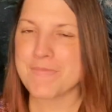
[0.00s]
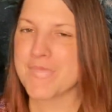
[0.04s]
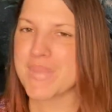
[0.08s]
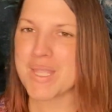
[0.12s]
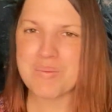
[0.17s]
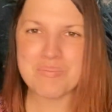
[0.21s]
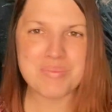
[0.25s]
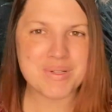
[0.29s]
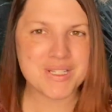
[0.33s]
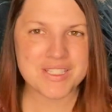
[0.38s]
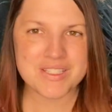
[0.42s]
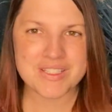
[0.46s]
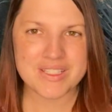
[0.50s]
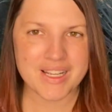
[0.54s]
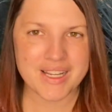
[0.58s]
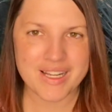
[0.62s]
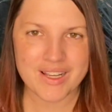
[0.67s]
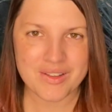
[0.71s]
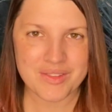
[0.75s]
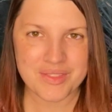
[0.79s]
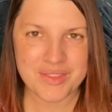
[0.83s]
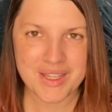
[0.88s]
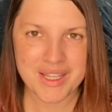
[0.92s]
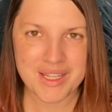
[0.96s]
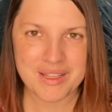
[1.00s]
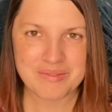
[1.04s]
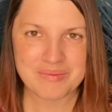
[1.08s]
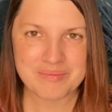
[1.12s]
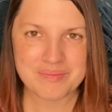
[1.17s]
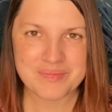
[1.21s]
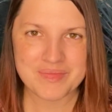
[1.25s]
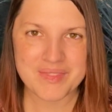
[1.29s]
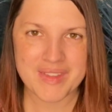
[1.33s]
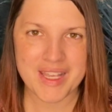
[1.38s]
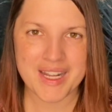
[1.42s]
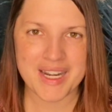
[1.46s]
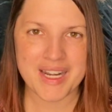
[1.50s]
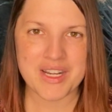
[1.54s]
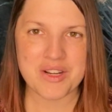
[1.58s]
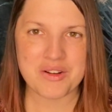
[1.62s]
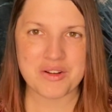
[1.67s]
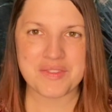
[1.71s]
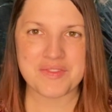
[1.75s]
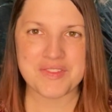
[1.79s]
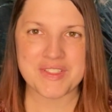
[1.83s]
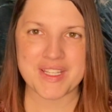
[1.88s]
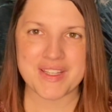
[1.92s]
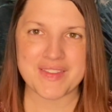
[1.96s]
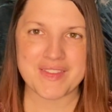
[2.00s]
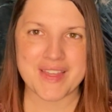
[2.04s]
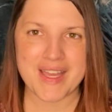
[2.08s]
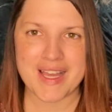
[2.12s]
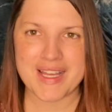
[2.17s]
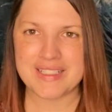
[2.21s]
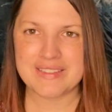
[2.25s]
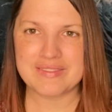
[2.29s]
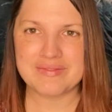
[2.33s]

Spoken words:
it's not healthy. And I know I've said that.